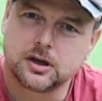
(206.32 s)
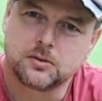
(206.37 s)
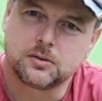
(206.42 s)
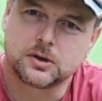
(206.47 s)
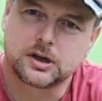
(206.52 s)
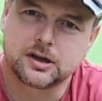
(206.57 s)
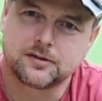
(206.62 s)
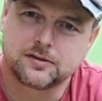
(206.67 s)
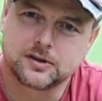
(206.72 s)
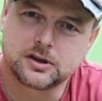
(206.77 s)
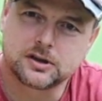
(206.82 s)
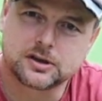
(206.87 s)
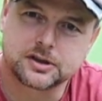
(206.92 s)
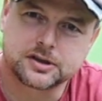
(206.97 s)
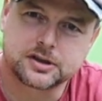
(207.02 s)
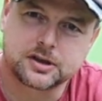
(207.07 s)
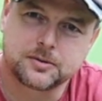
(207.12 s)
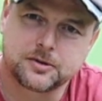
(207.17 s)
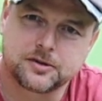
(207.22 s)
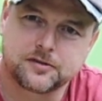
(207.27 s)
we're going to have a look at
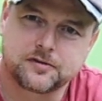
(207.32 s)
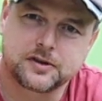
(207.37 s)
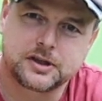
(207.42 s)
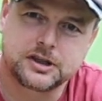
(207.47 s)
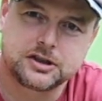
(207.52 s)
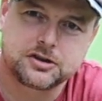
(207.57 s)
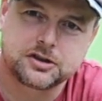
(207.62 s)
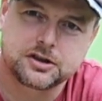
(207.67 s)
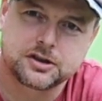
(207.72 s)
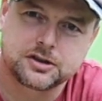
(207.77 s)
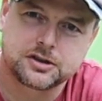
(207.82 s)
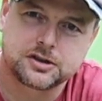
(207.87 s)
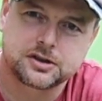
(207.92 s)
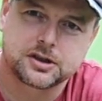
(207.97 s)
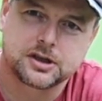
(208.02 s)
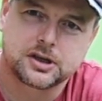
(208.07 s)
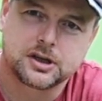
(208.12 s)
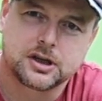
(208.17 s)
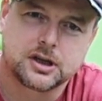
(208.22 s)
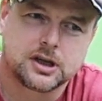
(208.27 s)
some of the features,
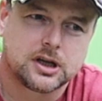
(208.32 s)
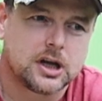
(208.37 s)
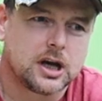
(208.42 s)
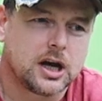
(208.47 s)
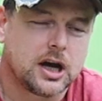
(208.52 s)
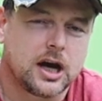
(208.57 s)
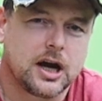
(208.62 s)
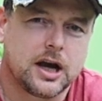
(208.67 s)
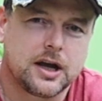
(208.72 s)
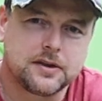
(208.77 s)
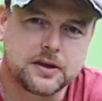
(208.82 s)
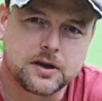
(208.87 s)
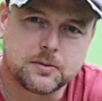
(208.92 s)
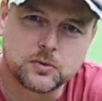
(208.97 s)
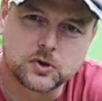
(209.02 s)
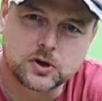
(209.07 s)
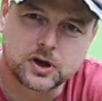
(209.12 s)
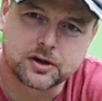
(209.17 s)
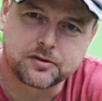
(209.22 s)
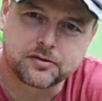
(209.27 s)
and then
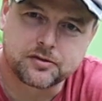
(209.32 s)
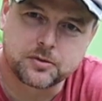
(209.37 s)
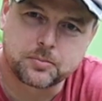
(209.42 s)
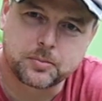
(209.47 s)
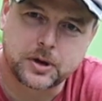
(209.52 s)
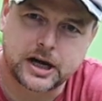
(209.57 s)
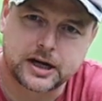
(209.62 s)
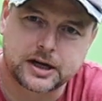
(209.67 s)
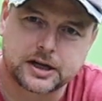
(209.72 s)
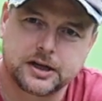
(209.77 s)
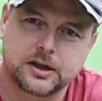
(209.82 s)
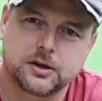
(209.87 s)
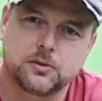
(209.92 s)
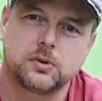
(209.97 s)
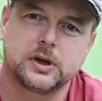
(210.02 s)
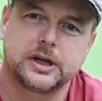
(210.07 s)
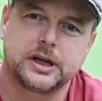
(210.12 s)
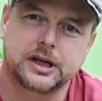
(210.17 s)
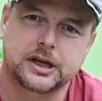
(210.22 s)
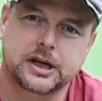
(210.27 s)
we'll go through packing it
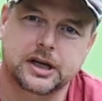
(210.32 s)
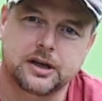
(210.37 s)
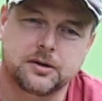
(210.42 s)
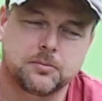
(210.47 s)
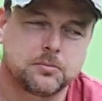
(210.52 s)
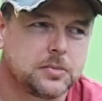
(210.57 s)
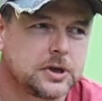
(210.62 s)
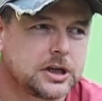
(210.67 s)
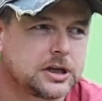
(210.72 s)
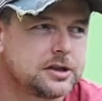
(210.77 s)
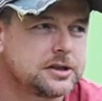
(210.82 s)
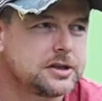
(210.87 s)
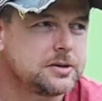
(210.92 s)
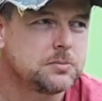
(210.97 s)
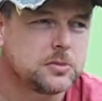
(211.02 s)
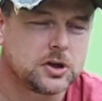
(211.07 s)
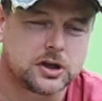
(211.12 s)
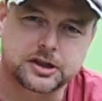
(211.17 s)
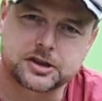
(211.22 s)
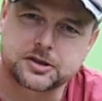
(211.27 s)
away again, because in
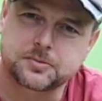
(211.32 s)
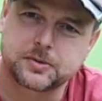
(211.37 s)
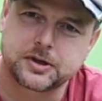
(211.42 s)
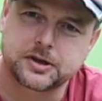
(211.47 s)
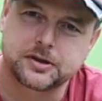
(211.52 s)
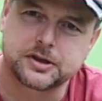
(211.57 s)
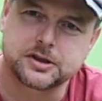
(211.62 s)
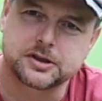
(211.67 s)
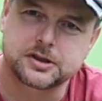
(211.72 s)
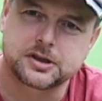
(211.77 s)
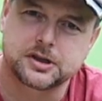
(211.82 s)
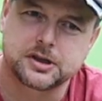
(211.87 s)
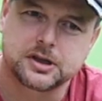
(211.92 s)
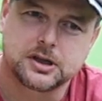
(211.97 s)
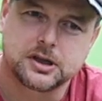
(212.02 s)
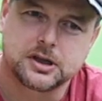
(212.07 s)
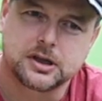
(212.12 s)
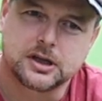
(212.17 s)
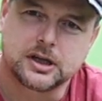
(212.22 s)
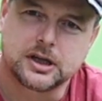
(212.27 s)
my experience
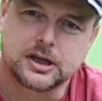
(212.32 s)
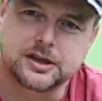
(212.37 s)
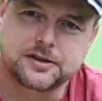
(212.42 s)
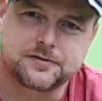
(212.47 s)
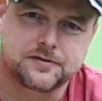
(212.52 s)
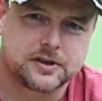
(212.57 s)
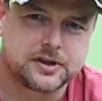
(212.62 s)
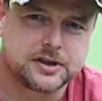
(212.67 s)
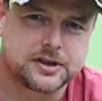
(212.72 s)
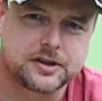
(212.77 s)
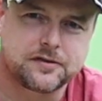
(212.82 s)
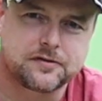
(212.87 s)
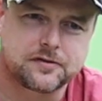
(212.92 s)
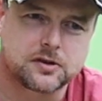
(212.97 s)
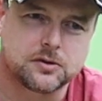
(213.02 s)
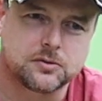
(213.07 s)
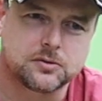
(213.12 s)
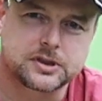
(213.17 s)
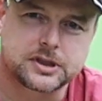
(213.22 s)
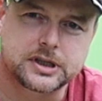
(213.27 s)
it's very
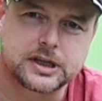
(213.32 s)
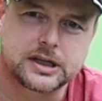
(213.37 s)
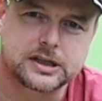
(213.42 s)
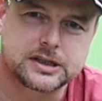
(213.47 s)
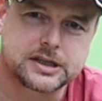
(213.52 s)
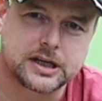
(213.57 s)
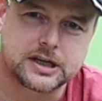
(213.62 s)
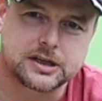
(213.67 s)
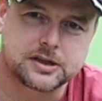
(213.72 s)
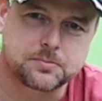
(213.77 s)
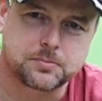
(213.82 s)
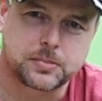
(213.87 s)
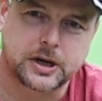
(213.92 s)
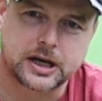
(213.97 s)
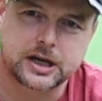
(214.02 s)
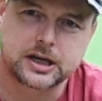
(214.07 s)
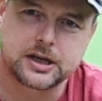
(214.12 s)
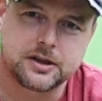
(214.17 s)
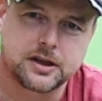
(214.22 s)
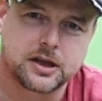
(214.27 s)
difficult to get tents
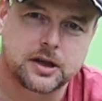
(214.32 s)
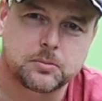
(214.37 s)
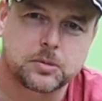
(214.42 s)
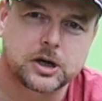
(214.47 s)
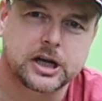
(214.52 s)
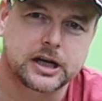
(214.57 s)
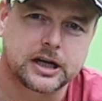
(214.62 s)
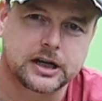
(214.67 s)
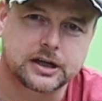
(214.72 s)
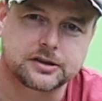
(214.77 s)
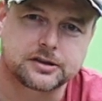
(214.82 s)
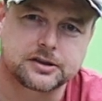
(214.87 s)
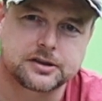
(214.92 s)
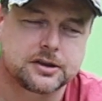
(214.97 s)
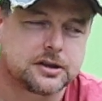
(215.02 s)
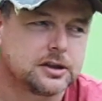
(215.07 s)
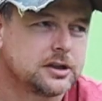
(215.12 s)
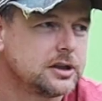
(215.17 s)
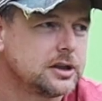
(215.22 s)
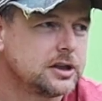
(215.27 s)
back in their bags.
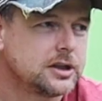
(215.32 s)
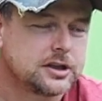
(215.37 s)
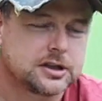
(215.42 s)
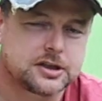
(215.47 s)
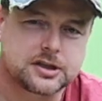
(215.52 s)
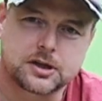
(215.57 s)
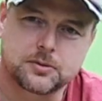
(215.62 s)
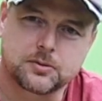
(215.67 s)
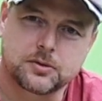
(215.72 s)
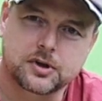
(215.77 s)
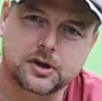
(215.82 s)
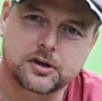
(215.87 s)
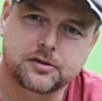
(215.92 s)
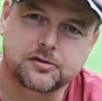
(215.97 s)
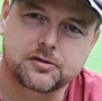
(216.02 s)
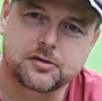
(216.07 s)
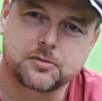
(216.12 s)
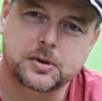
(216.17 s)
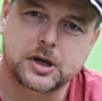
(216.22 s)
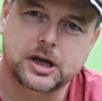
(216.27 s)
So we'll go
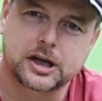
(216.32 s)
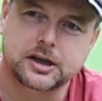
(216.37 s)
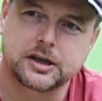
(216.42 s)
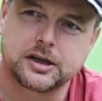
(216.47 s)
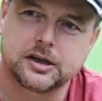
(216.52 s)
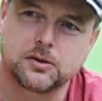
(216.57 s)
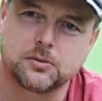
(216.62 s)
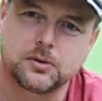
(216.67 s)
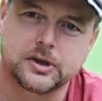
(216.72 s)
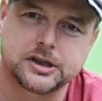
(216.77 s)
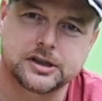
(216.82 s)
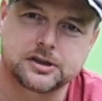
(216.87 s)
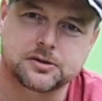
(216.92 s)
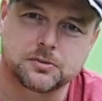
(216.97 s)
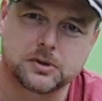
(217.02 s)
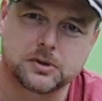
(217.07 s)
through packing it away as